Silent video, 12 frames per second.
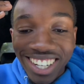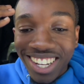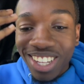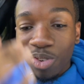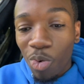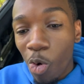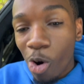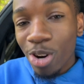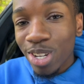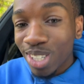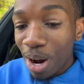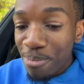Water
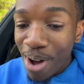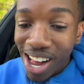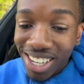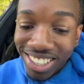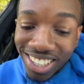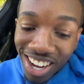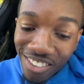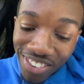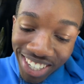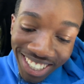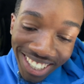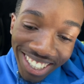start piling up
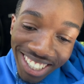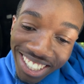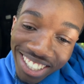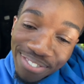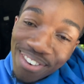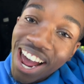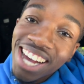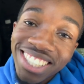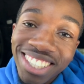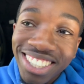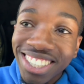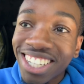in the
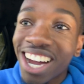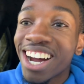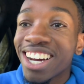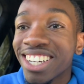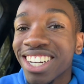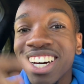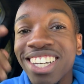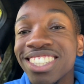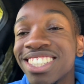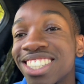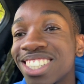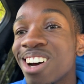passenger side because of
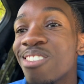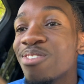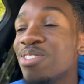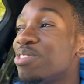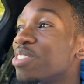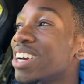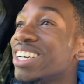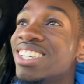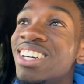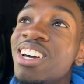the sunroof drain,